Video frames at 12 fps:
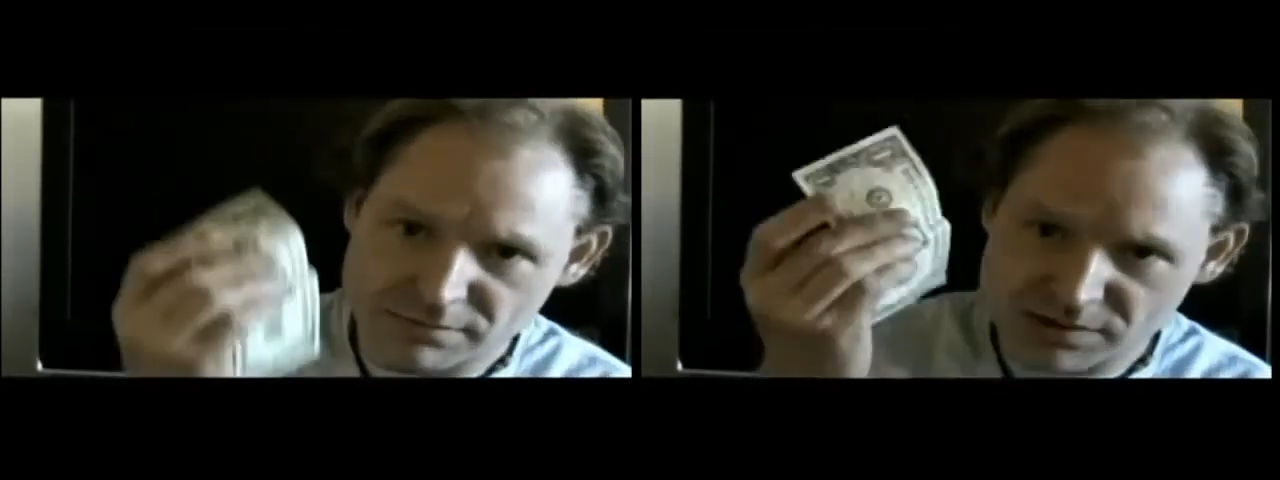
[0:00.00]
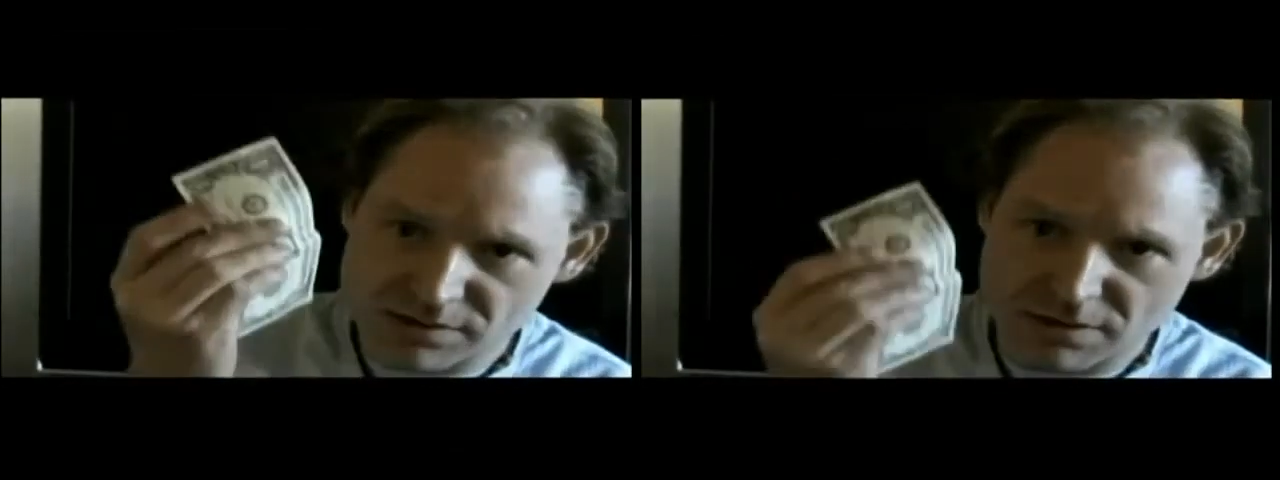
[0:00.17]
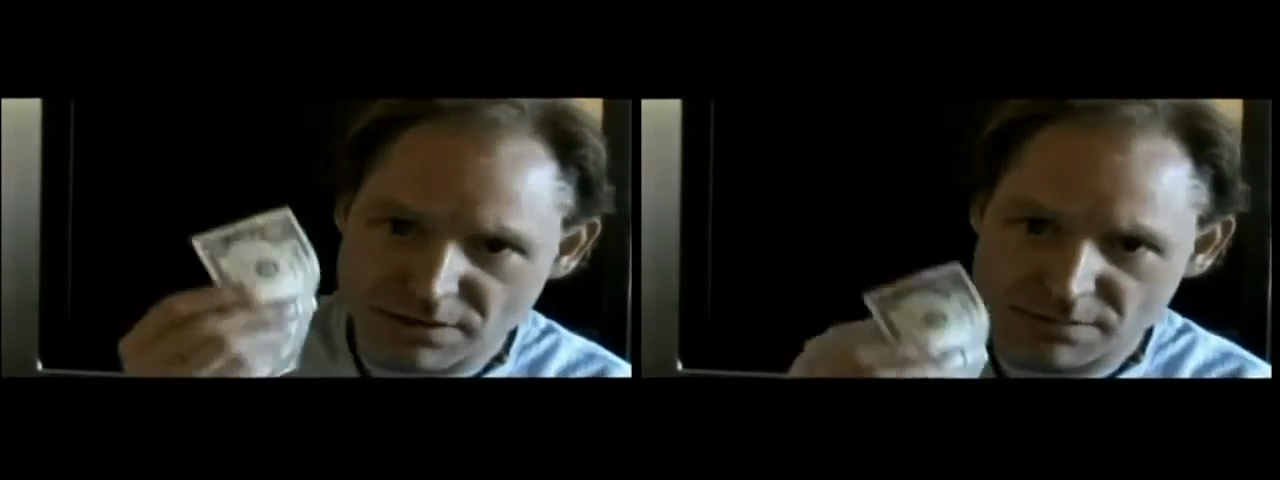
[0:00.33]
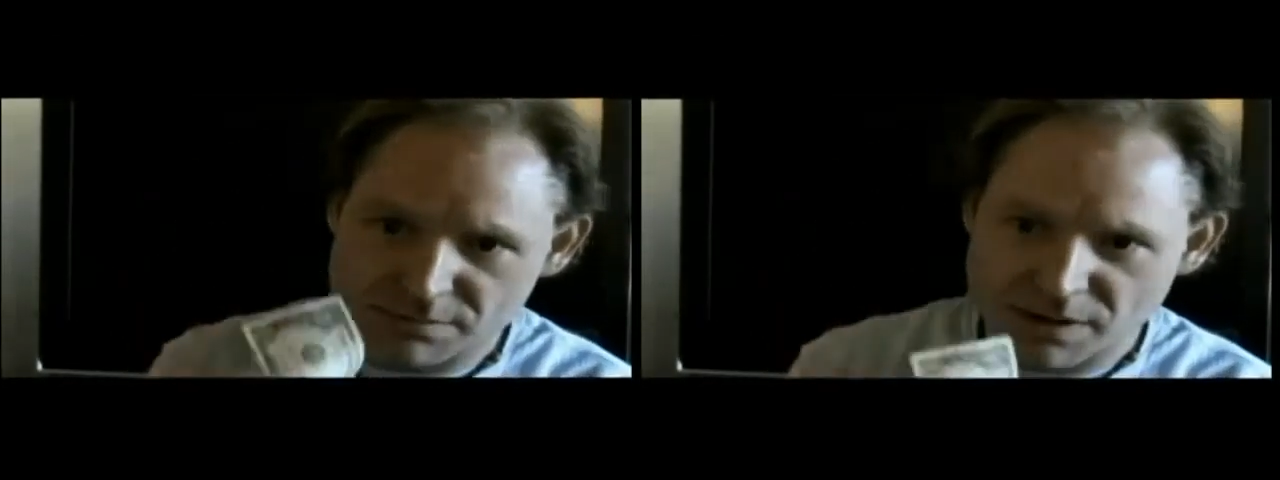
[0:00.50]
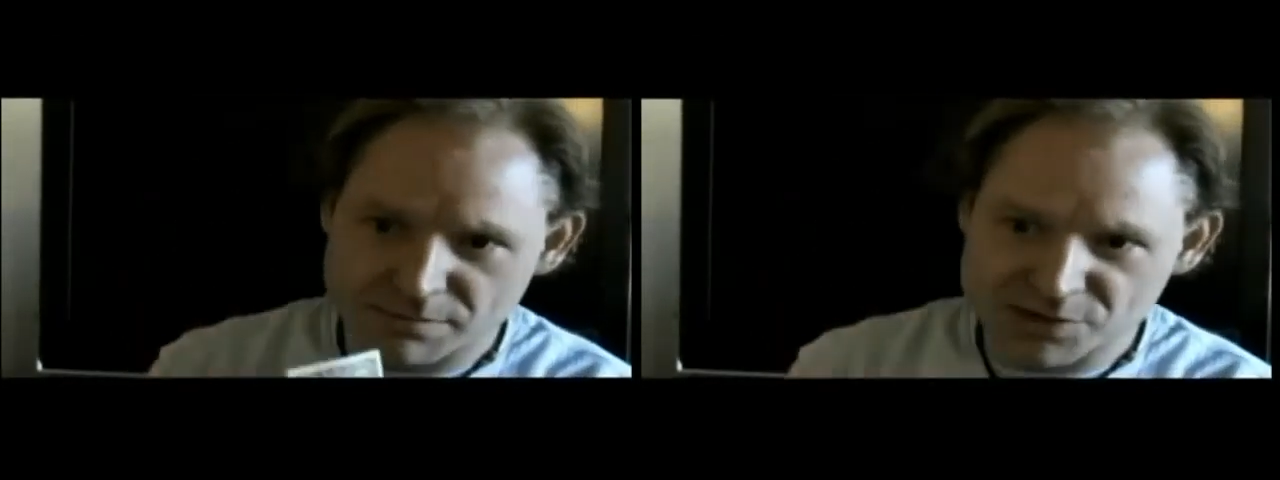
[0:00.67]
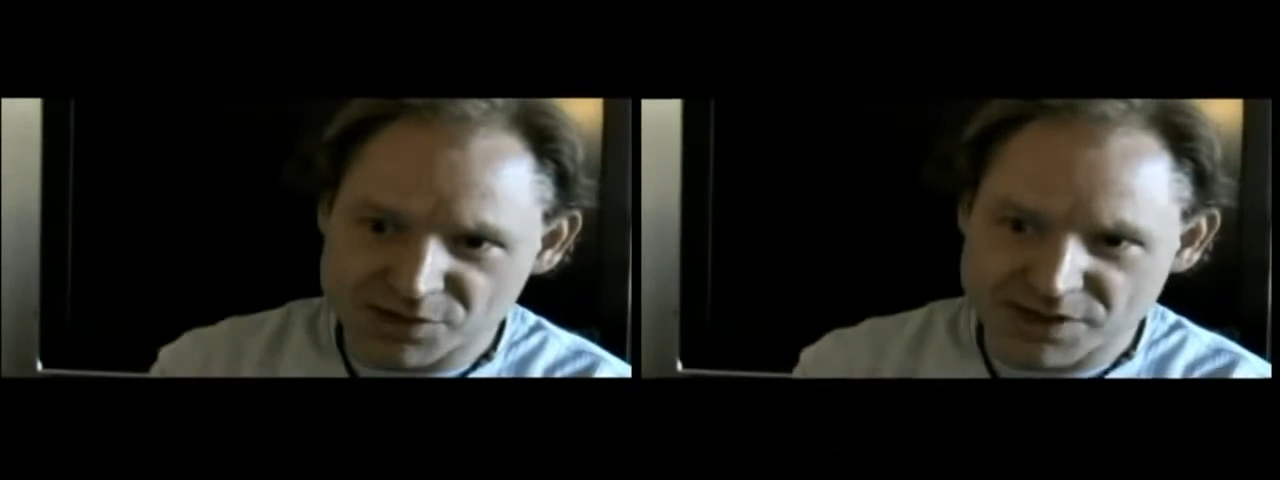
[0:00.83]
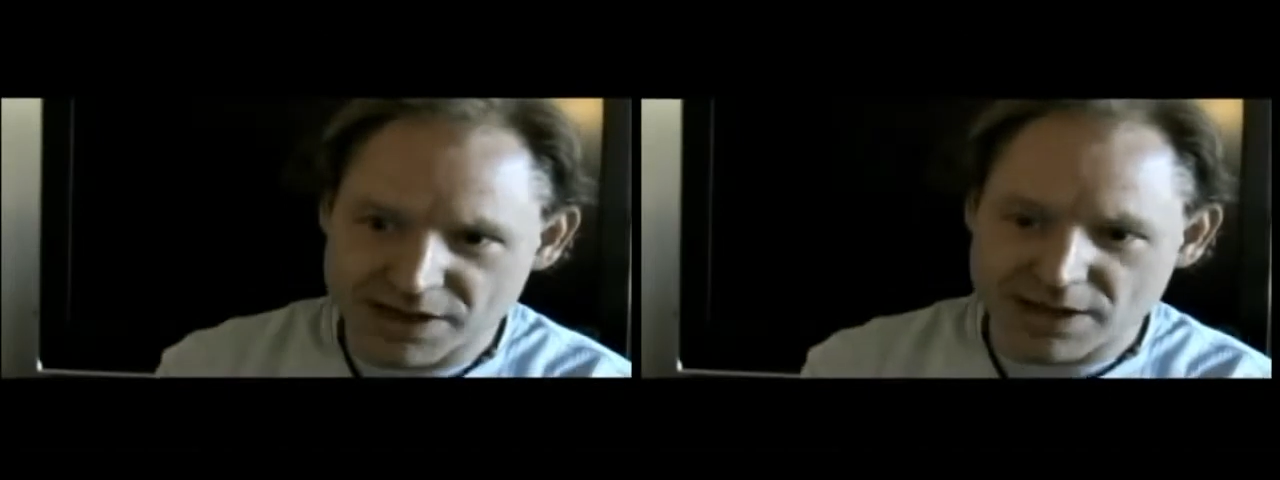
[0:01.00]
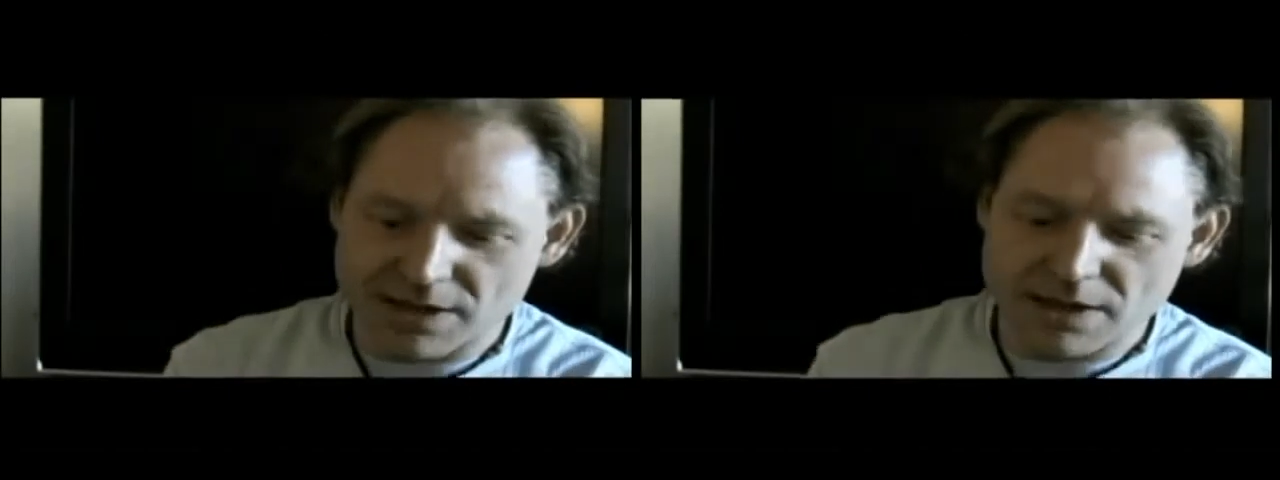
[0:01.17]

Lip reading: So I'm sticking